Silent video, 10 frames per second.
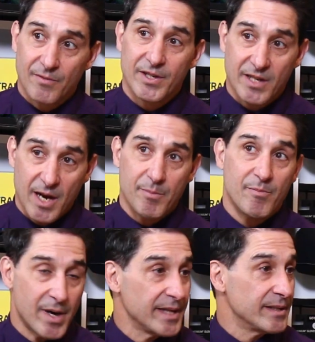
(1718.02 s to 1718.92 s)
of the type of
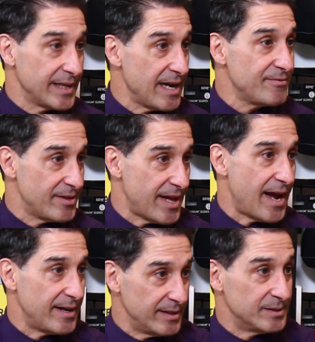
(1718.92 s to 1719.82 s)
bike to get for
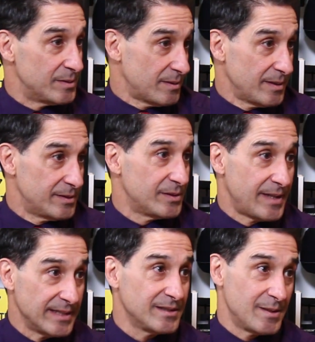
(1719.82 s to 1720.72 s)
that is
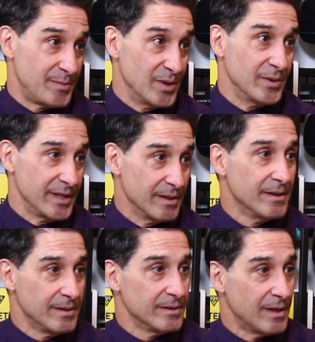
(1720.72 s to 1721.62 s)
that's the beauty
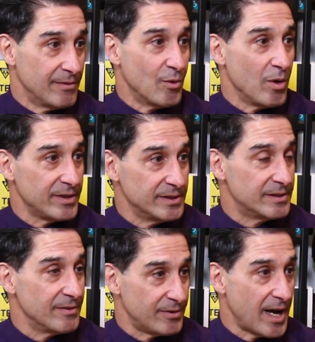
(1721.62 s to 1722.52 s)
of all these
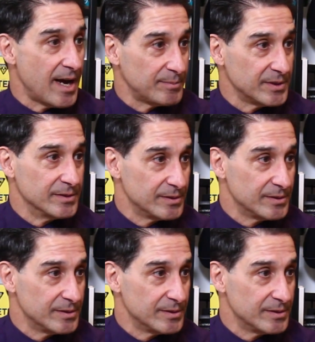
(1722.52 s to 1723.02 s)
different options.